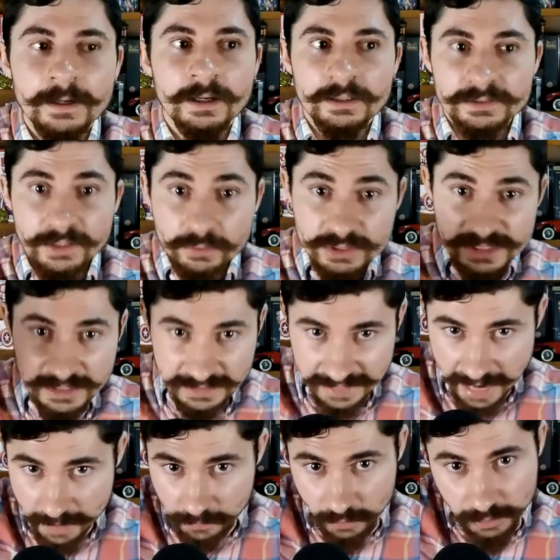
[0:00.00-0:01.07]
There was a
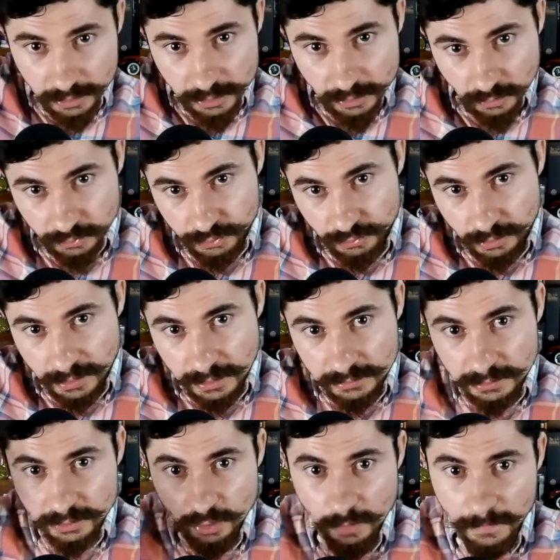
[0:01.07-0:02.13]
camera, shooting at the
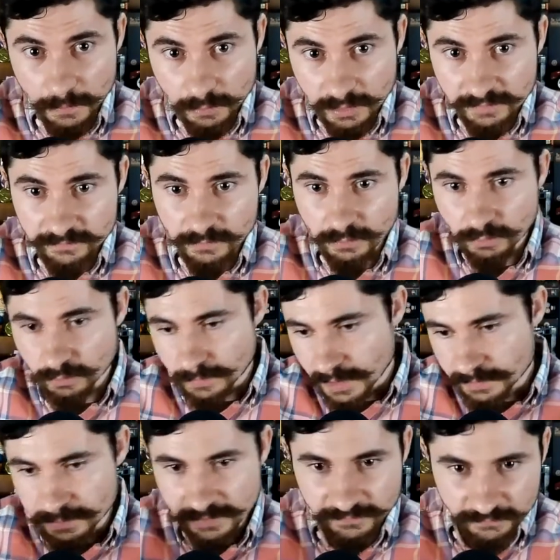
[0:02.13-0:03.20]
top or whatever, or
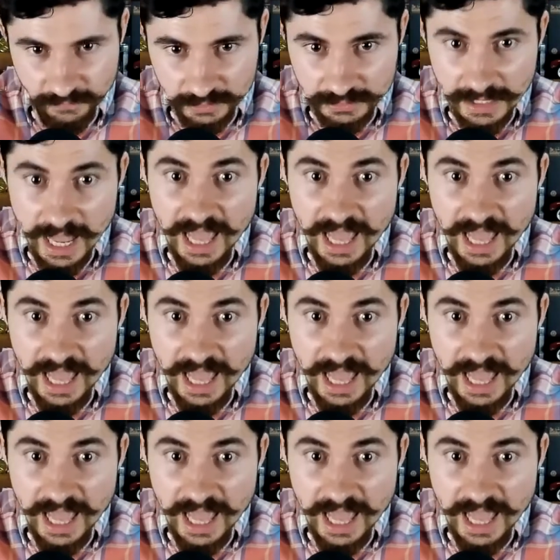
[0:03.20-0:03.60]
maybe in front,